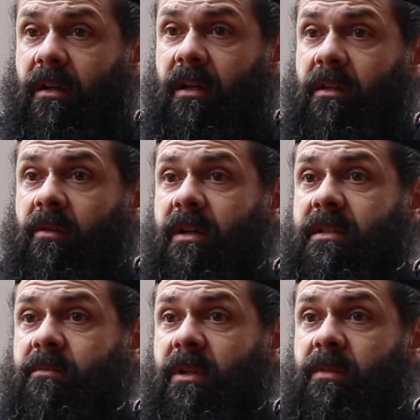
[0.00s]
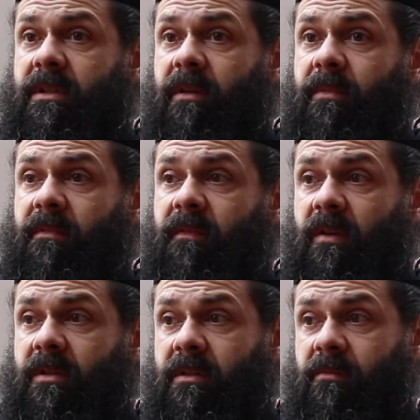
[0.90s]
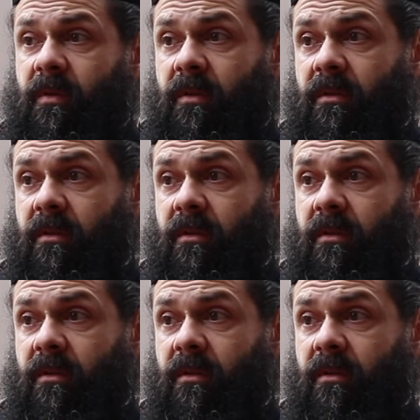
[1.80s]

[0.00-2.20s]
And your answer might be something very simple.